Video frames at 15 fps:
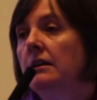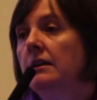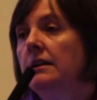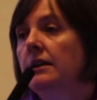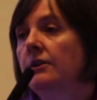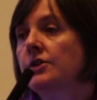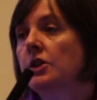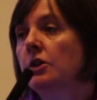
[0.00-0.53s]
that
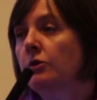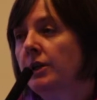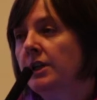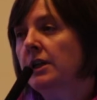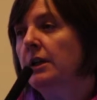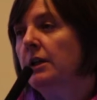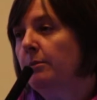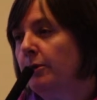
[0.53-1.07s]
there is a
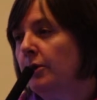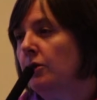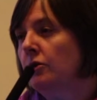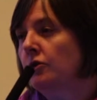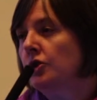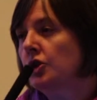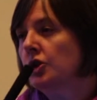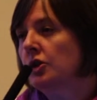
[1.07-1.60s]
critical
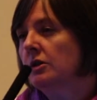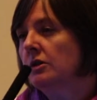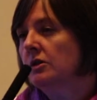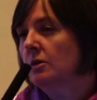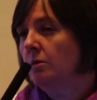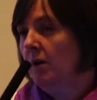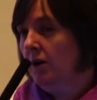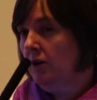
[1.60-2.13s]
approach
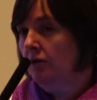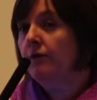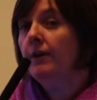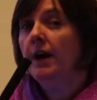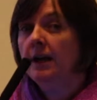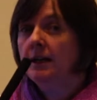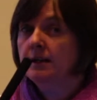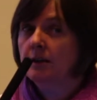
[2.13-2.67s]
to what you
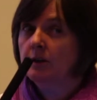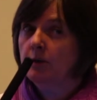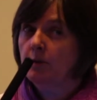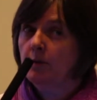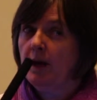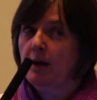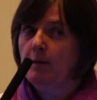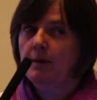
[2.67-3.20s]
find on the
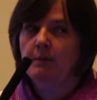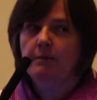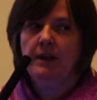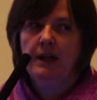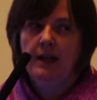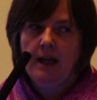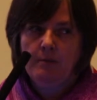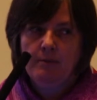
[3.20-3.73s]
web and
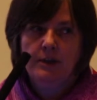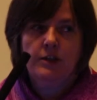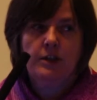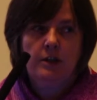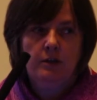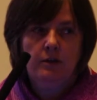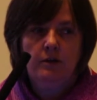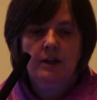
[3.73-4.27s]
being able to
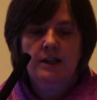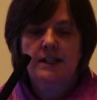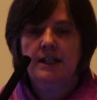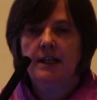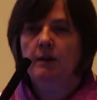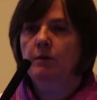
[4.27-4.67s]
look and see,